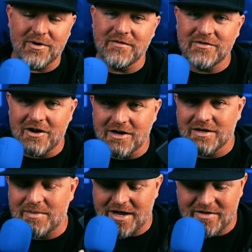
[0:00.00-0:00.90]
where I've talked
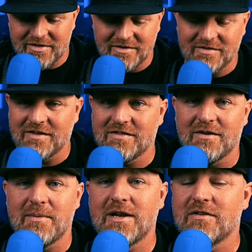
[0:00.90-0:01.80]
about this
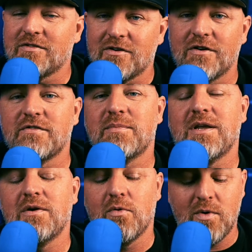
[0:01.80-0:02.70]
system. It has served
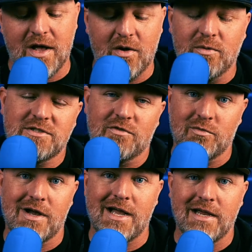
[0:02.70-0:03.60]
me well, which is
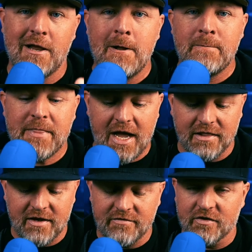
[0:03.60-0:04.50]
why I
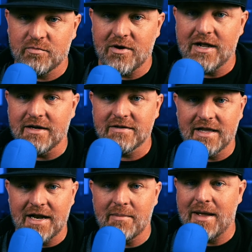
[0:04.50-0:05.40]
love this product,
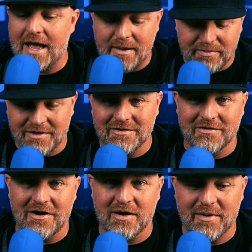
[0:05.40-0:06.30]
and I'm happy to
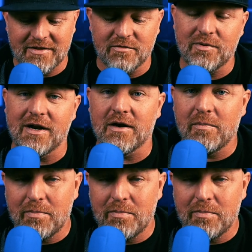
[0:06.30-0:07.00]
talk about this product.